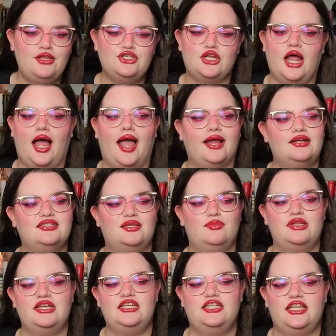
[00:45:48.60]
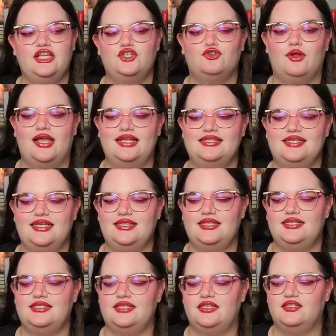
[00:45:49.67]
I should hire somebody to like translate
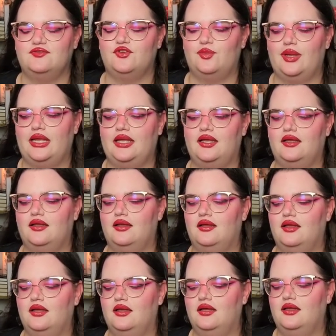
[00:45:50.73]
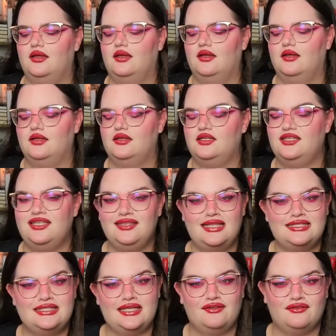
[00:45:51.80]
these things for me. Do you think
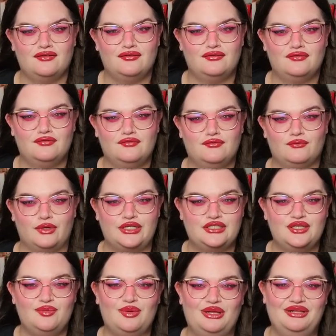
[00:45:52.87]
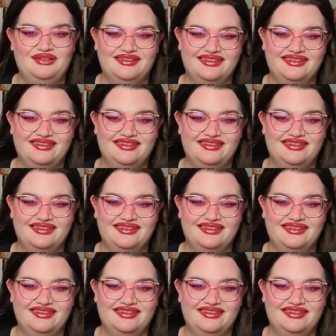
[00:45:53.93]
that's like reasonable?